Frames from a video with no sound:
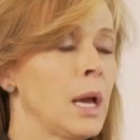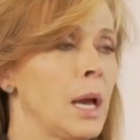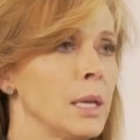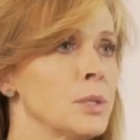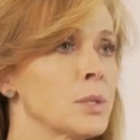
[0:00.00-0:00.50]

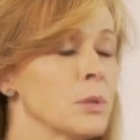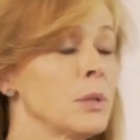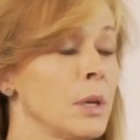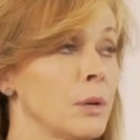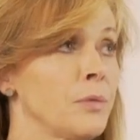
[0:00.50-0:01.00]
I
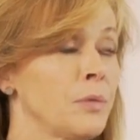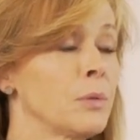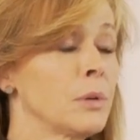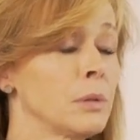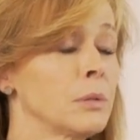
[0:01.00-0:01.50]
stood there
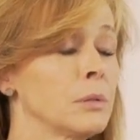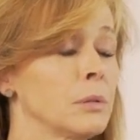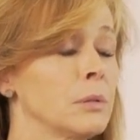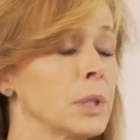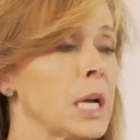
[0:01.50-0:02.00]
for
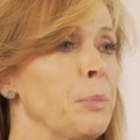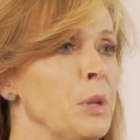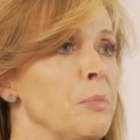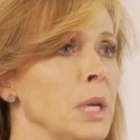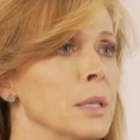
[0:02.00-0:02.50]
a
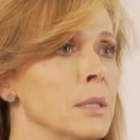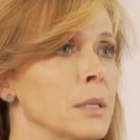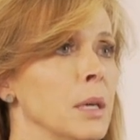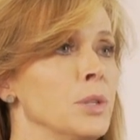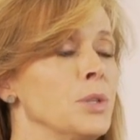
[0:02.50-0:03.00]
couple of minutes
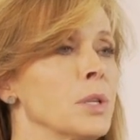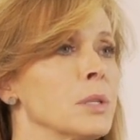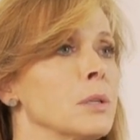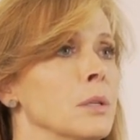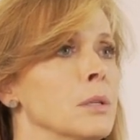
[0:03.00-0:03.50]
and
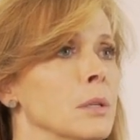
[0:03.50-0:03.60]
just